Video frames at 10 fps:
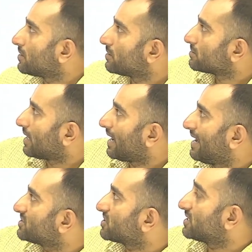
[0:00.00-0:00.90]
the ion
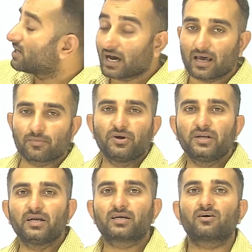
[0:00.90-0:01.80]
channel are
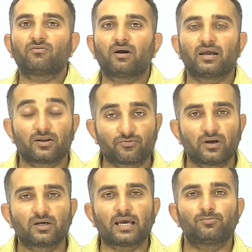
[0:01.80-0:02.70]
mediated via different
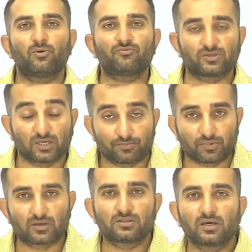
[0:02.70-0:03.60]
type of
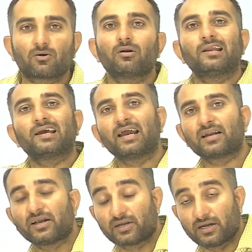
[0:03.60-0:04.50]
receptors. They call ligand
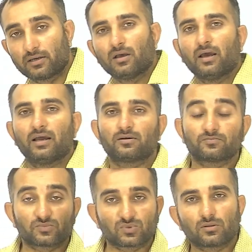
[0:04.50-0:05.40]
gated, and
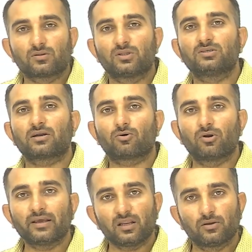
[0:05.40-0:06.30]
these are
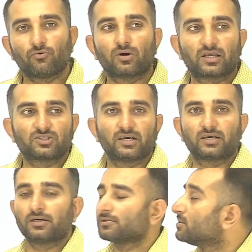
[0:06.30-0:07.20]
calling voltage
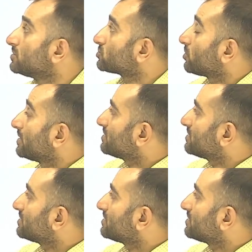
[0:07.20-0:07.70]
gated. So in the